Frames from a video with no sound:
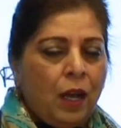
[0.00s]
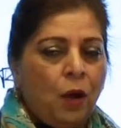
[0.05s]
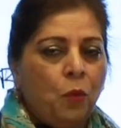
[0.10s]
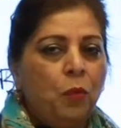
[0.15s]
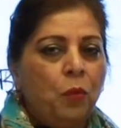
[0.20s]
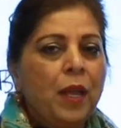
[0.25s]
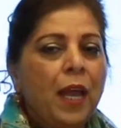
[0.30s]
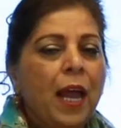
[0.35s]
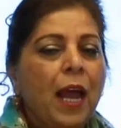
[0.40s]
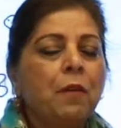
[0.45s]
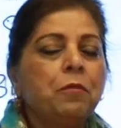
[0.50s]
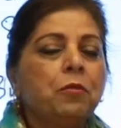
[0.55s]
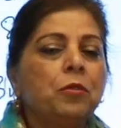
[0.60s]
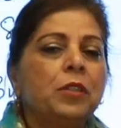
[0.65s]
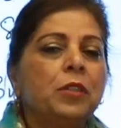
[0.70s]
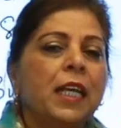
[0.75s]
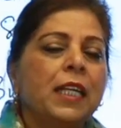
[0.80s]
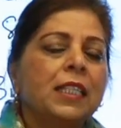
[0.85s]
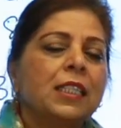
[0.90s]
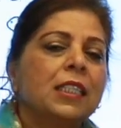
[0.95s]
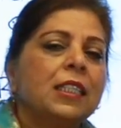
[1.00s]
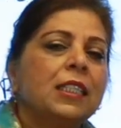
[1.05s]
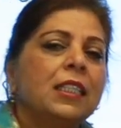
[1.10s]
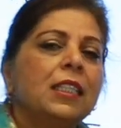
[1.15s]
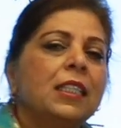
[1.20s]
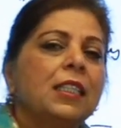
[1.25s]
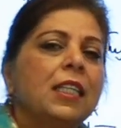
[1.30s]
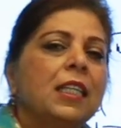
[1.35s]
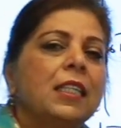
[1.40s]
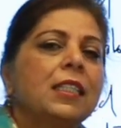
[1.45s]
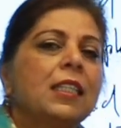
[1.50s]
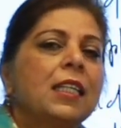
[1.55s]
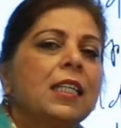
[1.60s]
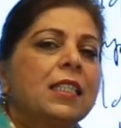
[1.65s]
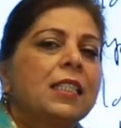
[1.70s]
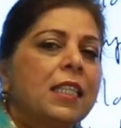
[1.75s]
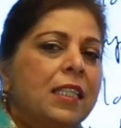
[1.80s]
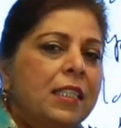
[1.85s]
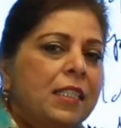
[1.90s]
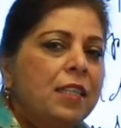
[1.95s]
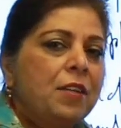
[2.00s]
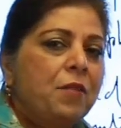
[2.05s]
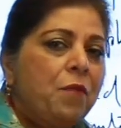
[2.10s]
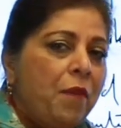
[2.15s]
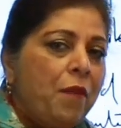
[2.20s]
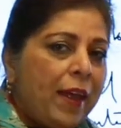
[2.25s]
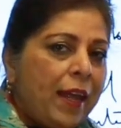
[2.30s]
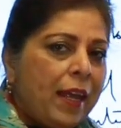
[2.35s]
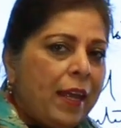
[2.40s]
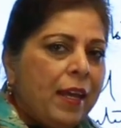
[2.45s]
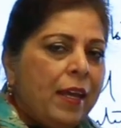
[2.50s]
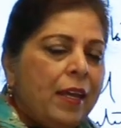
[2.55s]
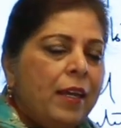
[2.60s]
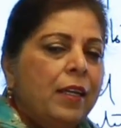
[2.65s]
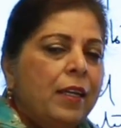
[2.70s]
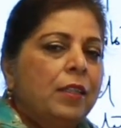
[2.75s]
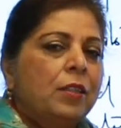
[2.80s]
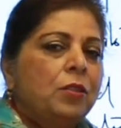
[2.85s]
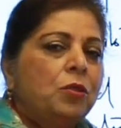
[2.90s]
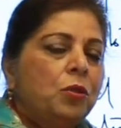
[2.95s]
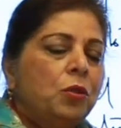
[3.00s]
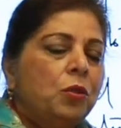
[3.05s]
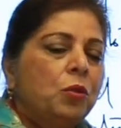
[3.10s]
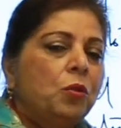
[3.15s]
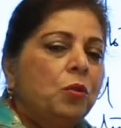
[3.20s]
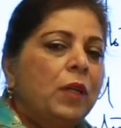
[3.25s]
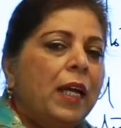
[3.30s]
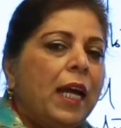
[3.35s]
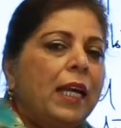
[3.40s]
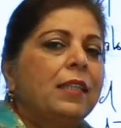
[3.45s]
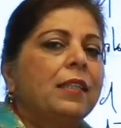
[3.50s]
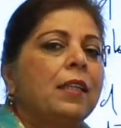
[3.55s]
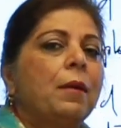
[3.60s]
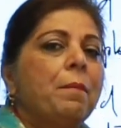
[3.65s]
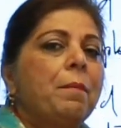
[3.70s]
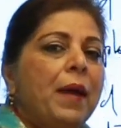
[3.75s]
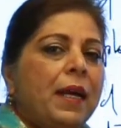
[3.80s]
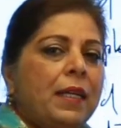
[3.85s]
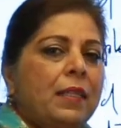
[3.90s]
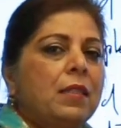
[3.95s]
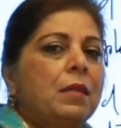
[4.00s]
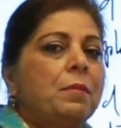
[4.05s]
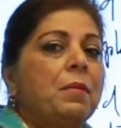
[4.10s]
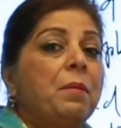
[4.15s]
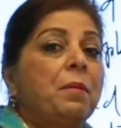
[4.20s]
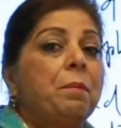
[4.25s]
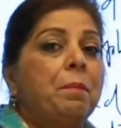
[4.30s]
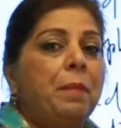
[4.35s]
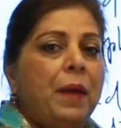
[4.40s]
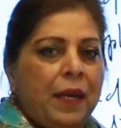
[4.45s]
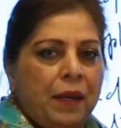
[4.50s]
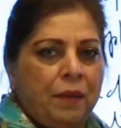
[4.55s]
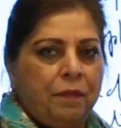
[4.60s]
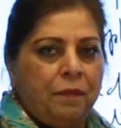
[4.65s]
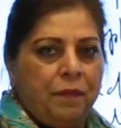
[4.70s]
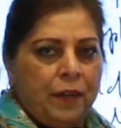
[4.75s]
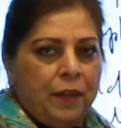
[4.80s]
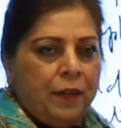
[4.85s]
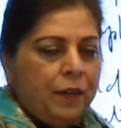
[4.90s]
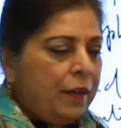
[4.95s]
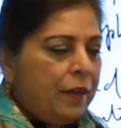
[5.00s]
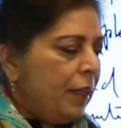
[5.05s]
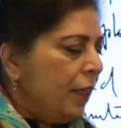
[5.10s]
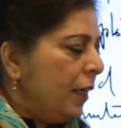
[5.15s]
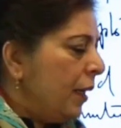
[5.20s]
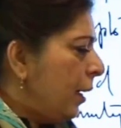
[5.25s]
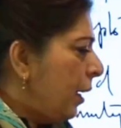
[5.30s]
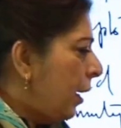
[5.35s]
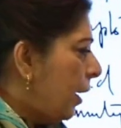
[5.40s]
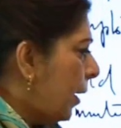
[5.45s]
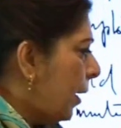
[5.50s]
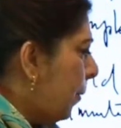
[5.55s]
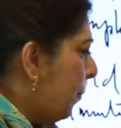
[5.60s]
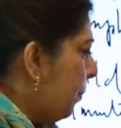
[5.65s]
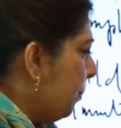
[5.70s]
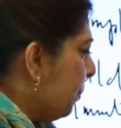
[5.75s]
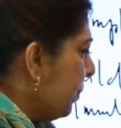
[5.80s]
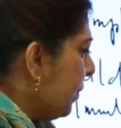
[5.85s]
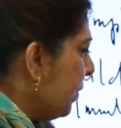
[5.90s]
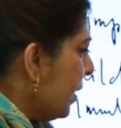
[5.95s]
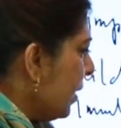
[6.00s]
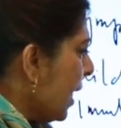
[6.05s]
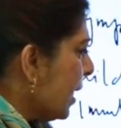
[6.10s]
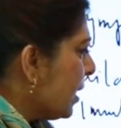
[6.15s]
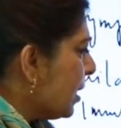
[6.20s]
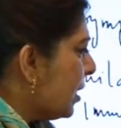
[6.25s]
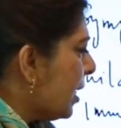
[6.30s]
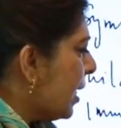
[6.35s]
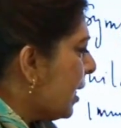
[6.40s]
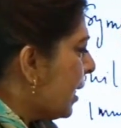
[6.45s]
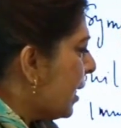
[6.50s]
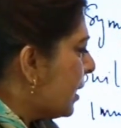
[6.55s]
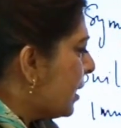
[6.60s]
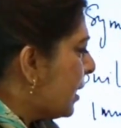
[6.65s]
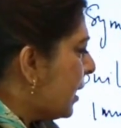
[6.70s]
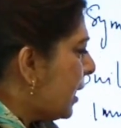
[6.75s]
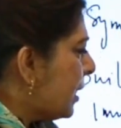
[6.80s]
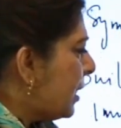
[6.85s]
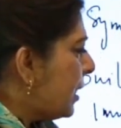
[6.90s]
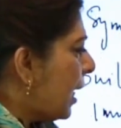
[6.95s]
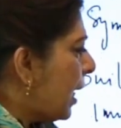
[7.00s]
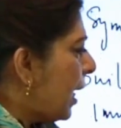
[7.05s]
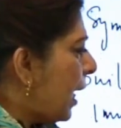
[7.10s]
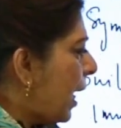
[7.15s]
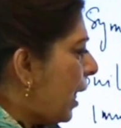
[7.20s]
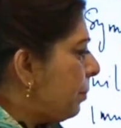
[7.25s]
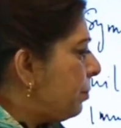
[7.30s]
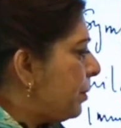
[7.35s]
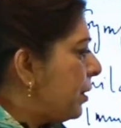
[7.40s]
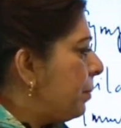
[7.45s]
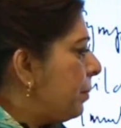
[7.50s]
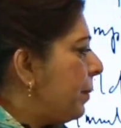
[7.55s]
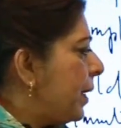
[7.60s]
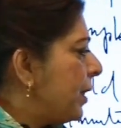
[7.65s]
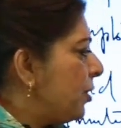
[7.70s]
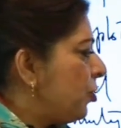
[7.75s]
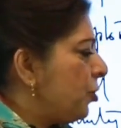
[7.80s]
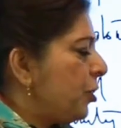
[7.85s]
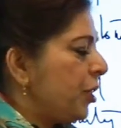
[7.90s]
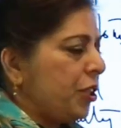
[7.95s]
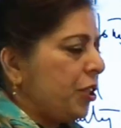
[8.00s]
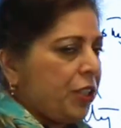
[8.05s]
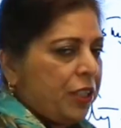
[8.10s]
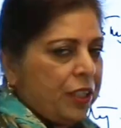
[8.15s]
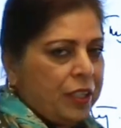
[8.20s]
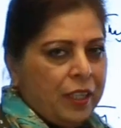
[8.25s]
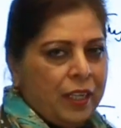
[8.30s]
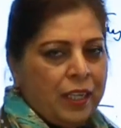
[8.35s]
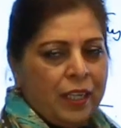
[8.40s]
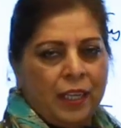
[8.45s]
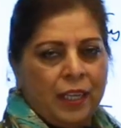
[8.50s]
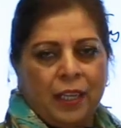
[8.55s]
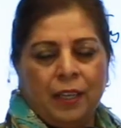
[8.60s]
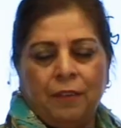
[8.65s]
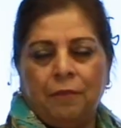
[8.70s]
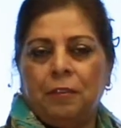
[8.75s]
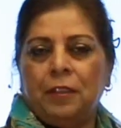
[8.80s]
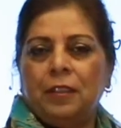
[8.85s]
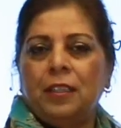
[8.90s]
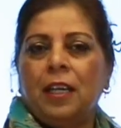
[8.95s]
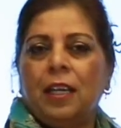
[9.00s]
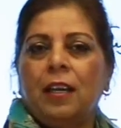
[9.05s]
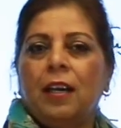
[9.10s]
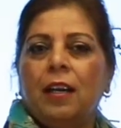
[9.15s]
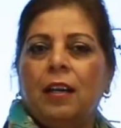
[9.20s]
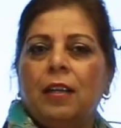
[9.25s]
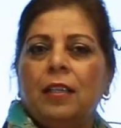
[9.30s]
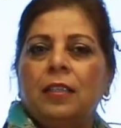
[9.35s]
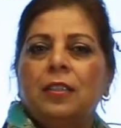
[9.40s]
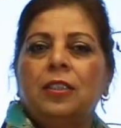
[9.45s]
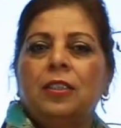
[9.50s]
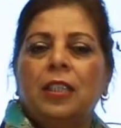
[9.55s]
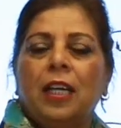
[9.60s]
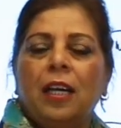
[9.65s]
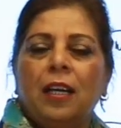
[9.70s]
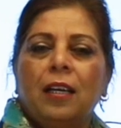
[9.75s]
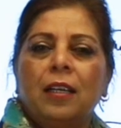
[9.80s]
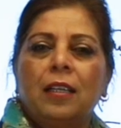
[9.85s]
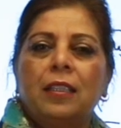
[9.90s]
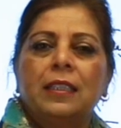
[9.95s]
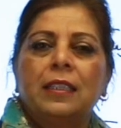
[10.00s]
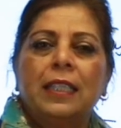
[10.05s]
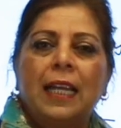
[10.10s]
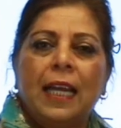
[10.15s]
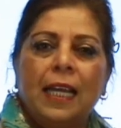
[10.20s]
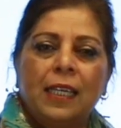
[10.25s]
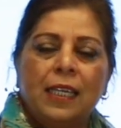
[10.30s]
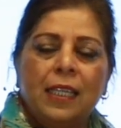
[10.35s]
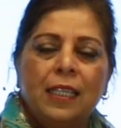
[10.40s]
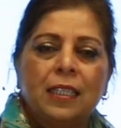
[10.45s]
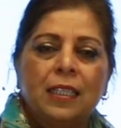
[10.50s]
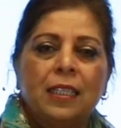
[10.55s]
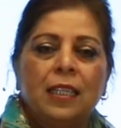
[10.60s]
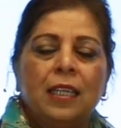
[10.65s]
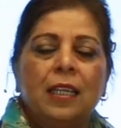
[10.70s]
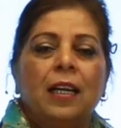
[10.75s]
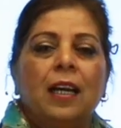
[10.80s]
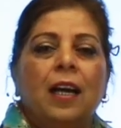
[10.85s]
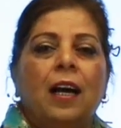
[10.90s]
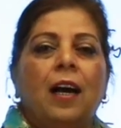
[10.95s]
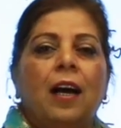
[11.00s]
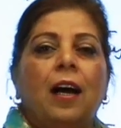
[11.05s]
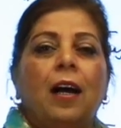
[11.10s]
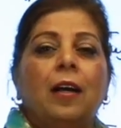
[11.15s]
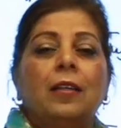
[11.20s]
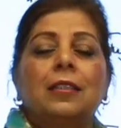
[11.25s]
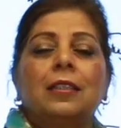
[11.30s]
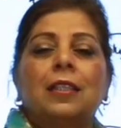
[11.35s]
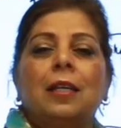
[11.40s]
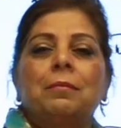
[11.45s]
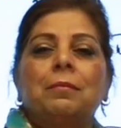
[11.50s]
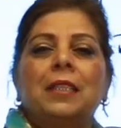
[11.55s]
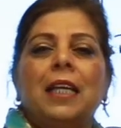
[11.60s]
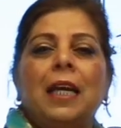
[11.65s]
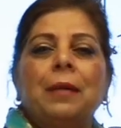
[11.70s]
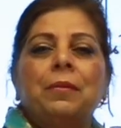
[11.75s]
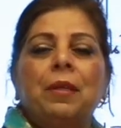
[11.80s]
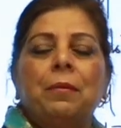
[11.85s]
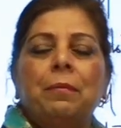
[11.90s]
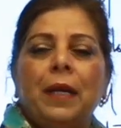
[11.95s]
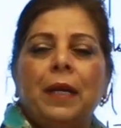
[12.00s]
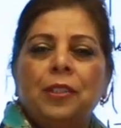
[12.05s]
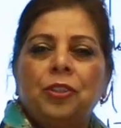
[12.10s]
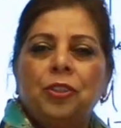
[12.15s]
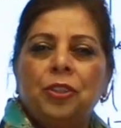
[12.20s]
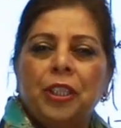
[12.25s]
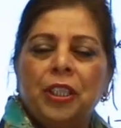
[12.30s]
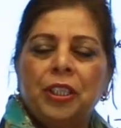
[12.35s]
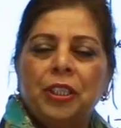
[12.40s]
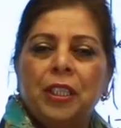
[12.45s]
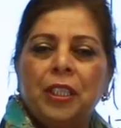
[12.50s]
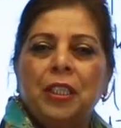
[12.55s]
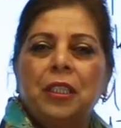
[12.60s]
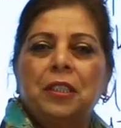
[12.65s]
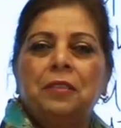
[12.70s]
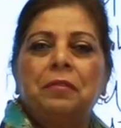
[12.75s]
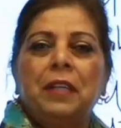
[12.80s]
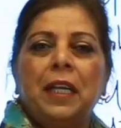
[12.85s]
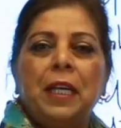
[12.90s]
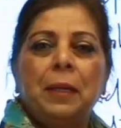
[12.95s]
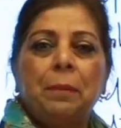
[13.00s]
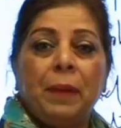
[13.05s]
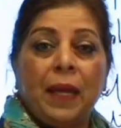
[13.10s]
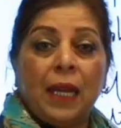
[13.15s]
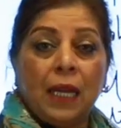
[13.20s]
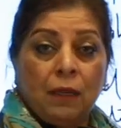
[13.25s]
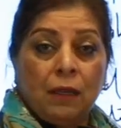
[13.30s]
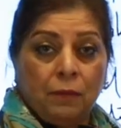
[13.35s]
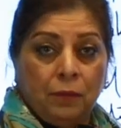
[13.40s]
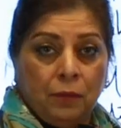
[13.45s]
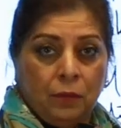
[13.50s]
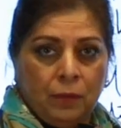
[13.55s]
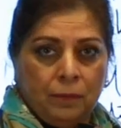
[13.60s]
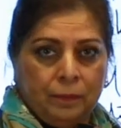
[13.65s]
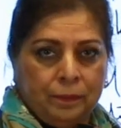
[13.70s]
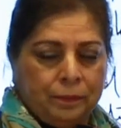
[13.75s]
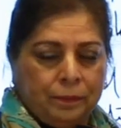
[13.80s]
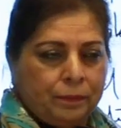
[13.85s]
We have to take certain things in a certain way to get the maximum benefit. Next thing is, it helps in menstruation. For the girls, young girls, ladies, sometimes the menstruation is very painful.